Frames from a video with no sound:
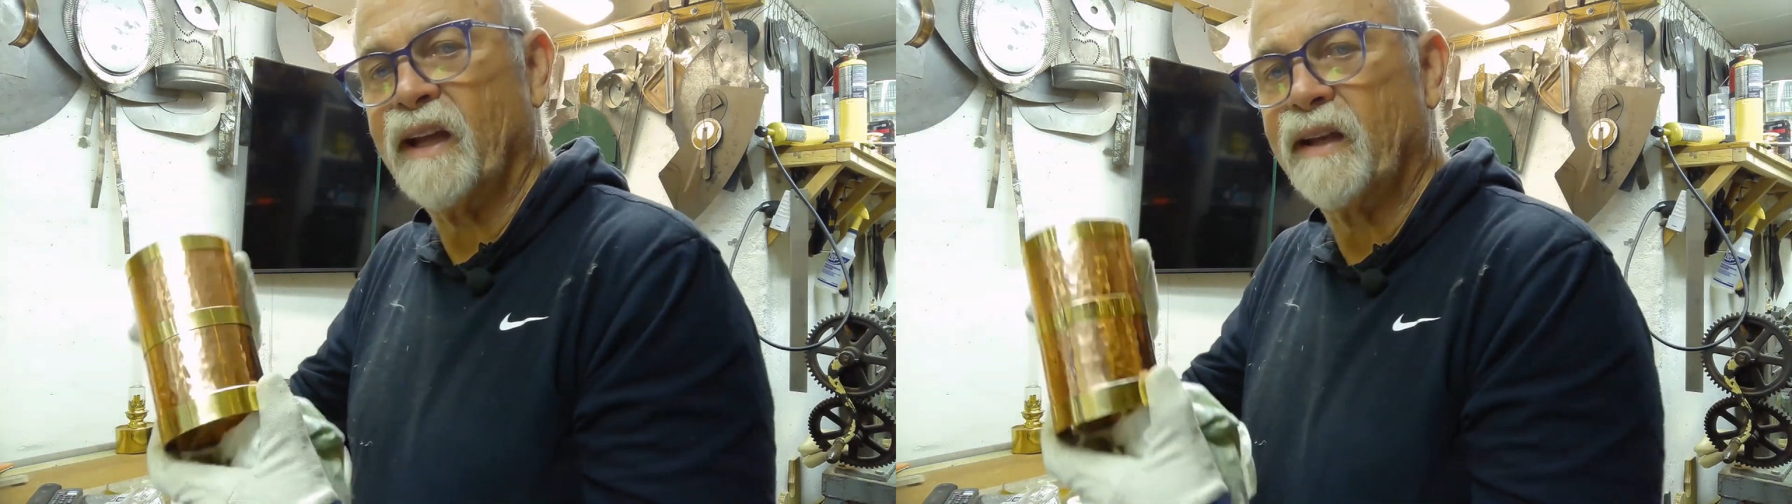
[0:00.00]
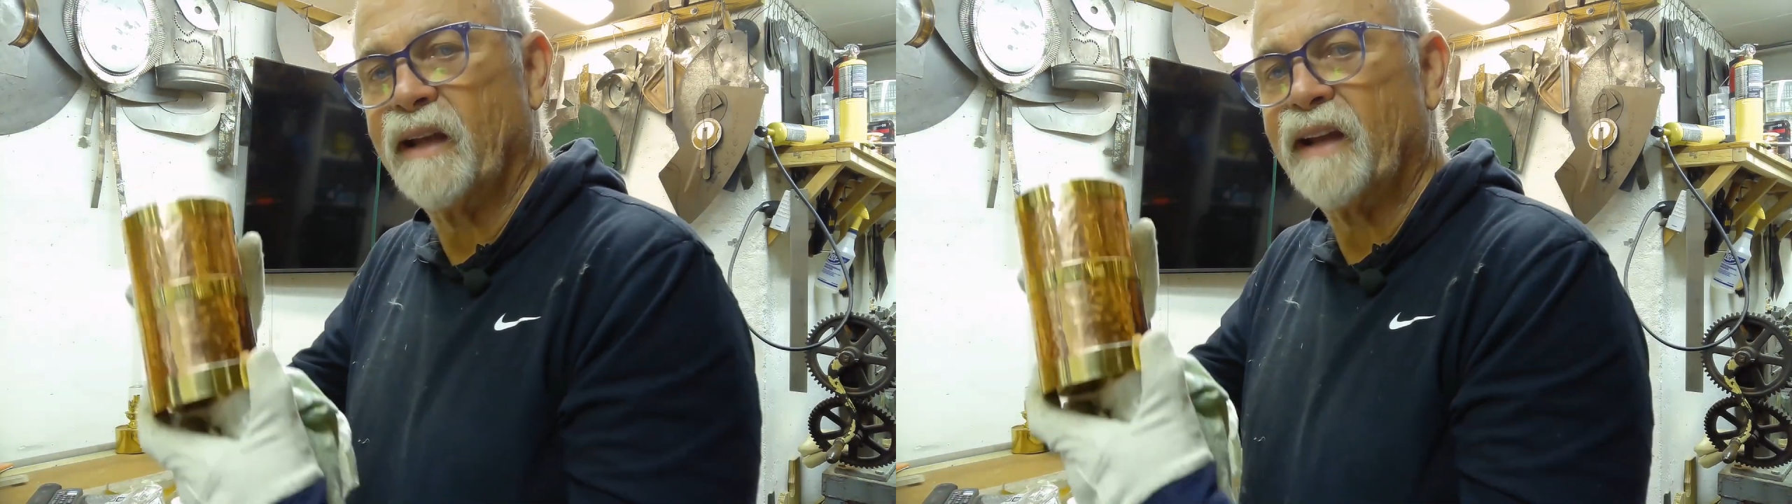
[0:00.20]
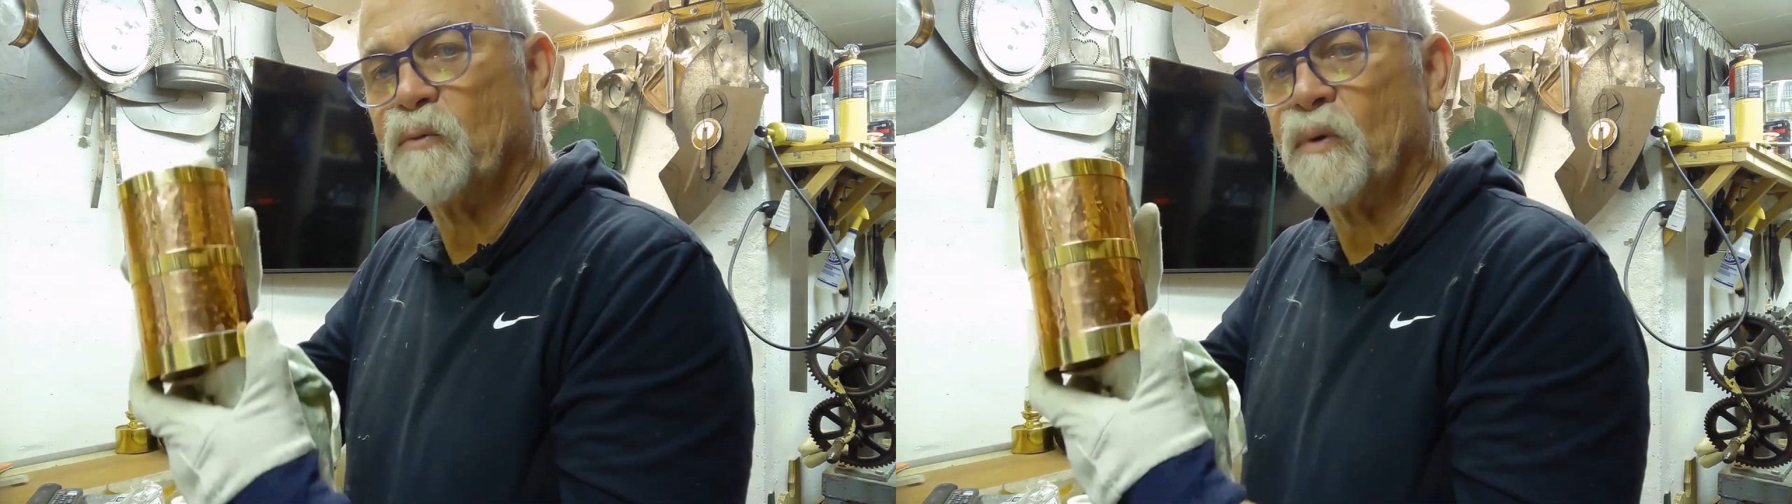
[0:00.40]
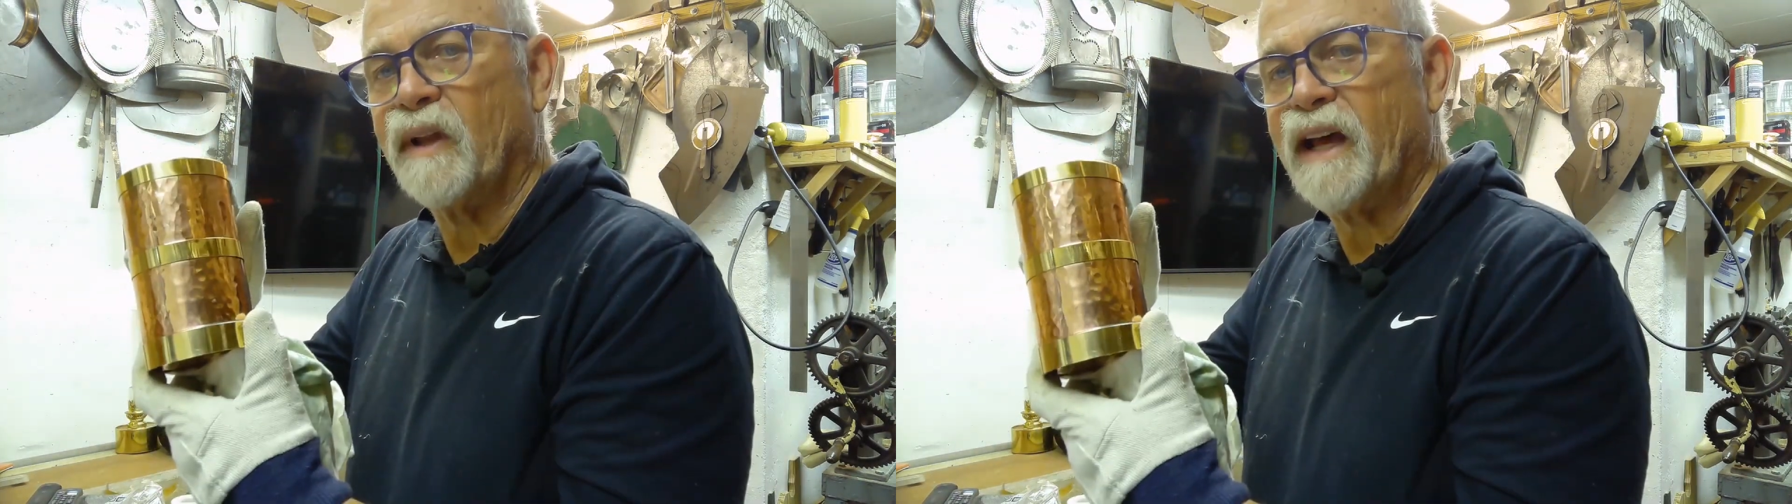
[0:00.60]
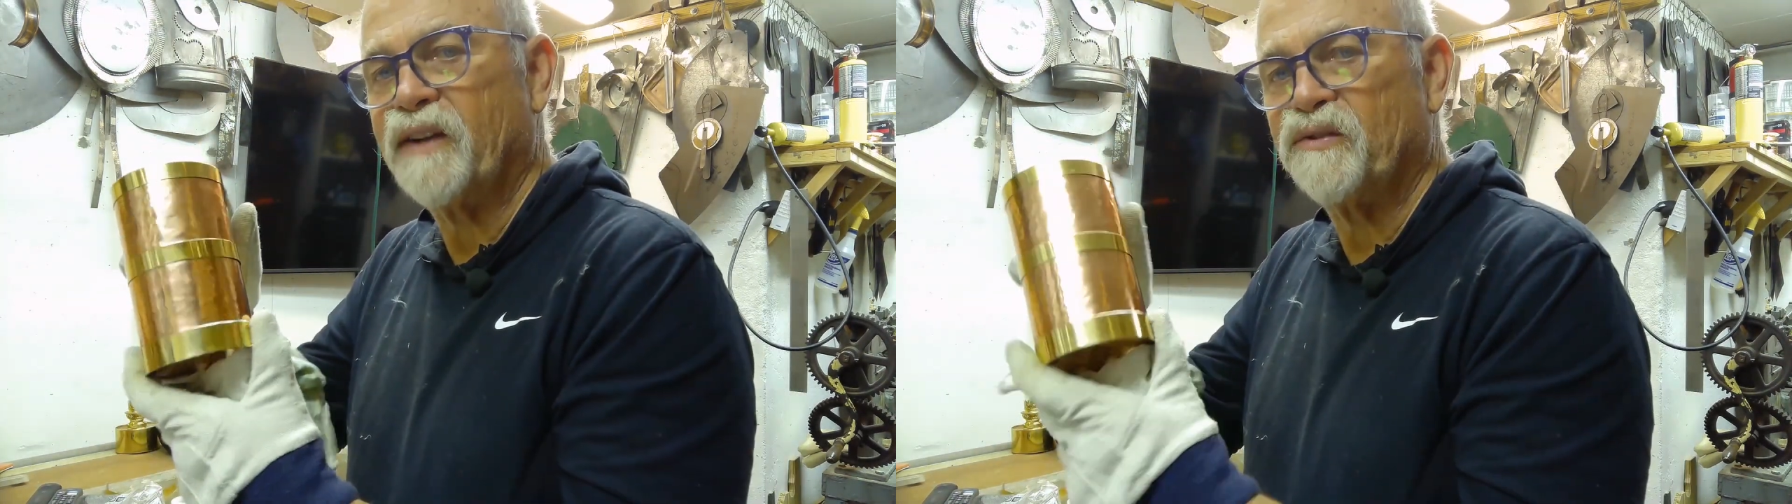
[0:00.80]
and that will
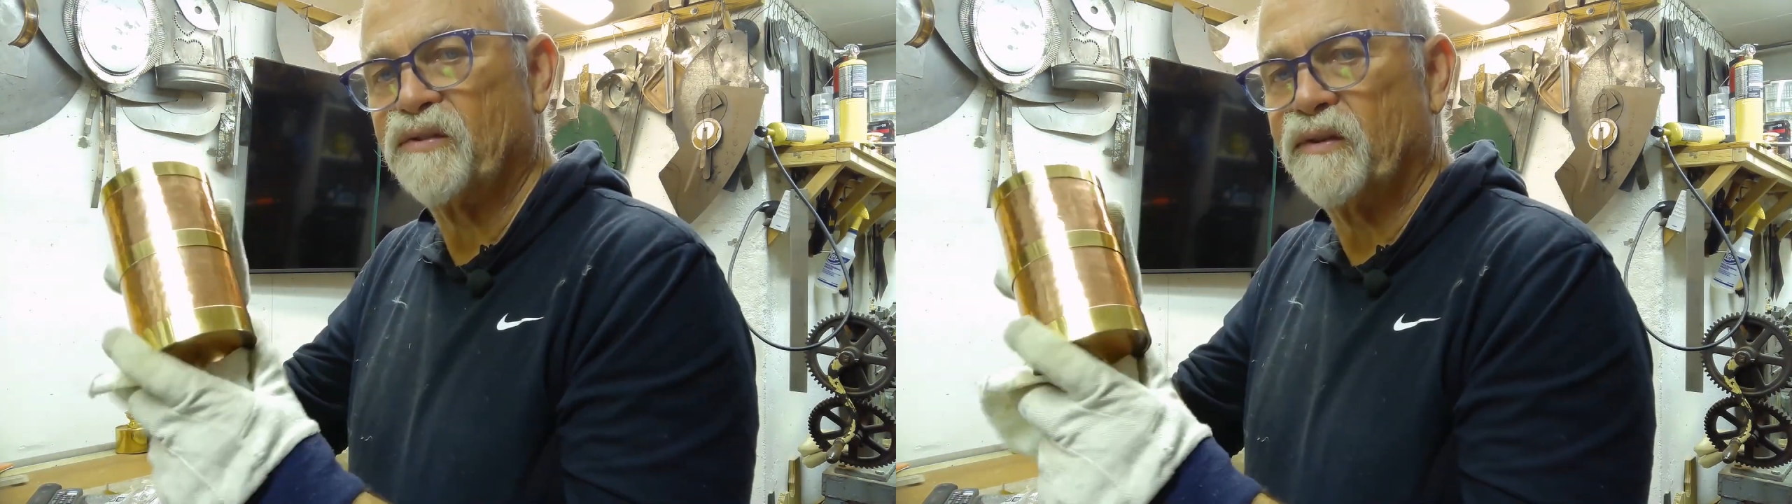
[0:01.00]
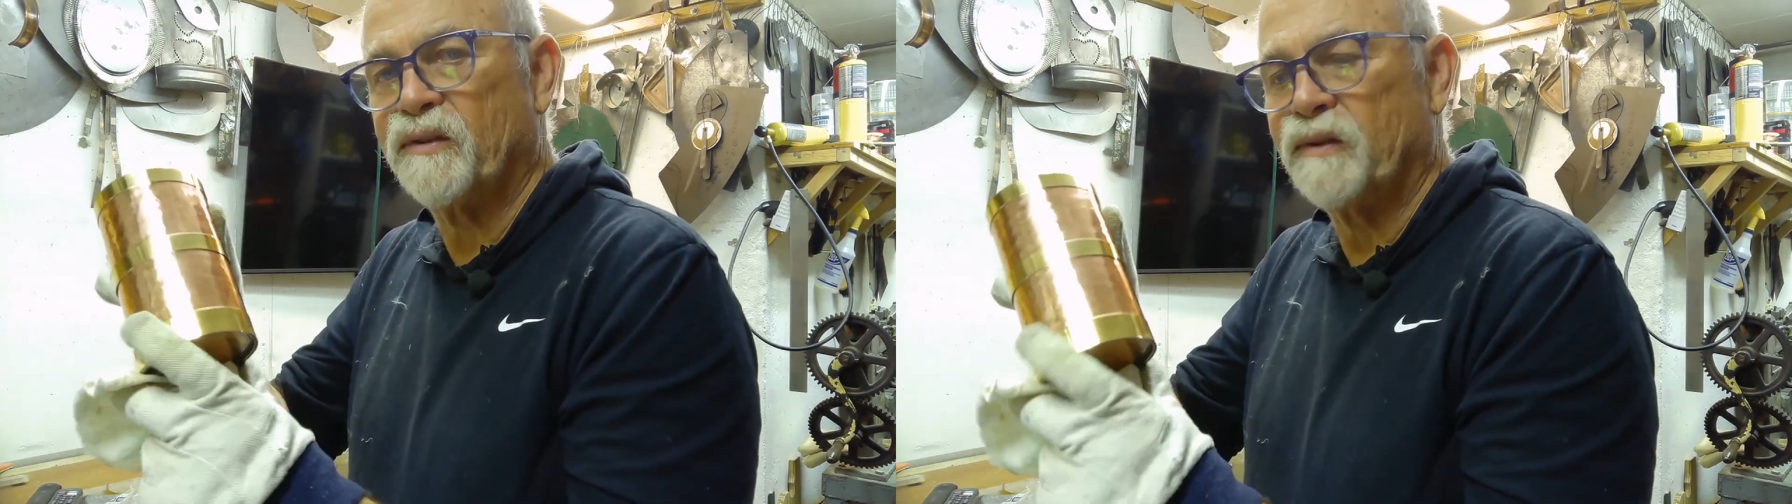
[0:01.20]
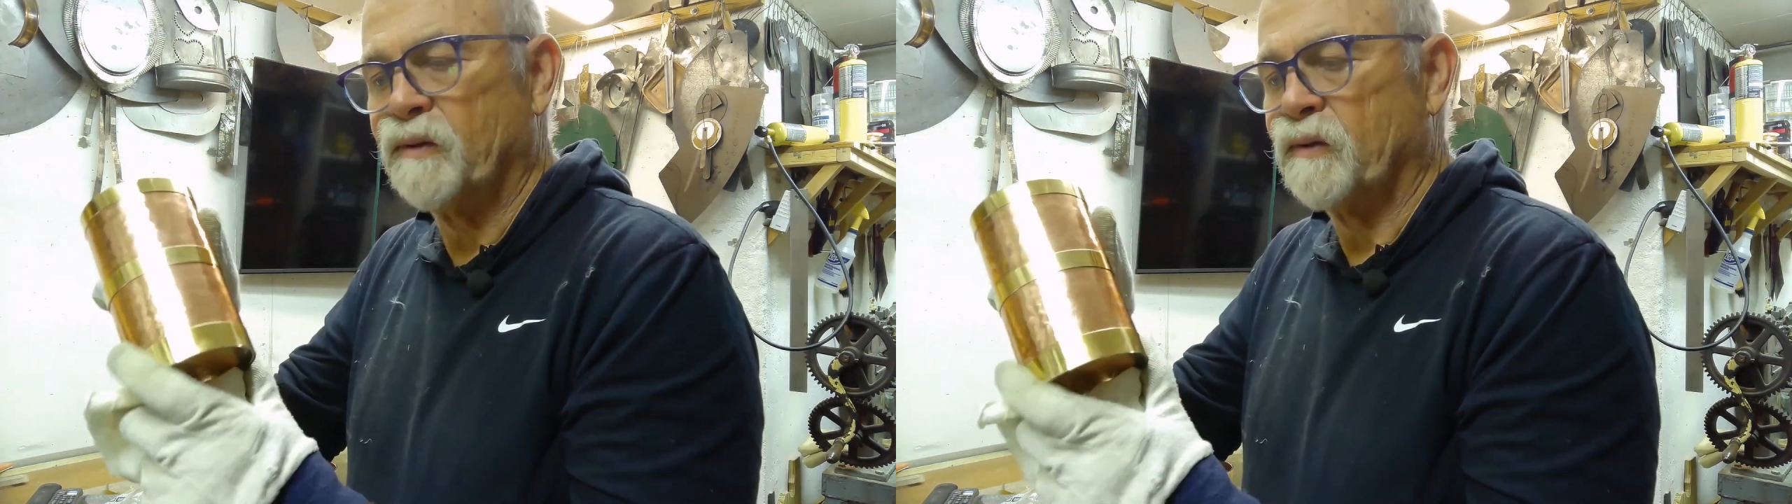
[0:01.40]
last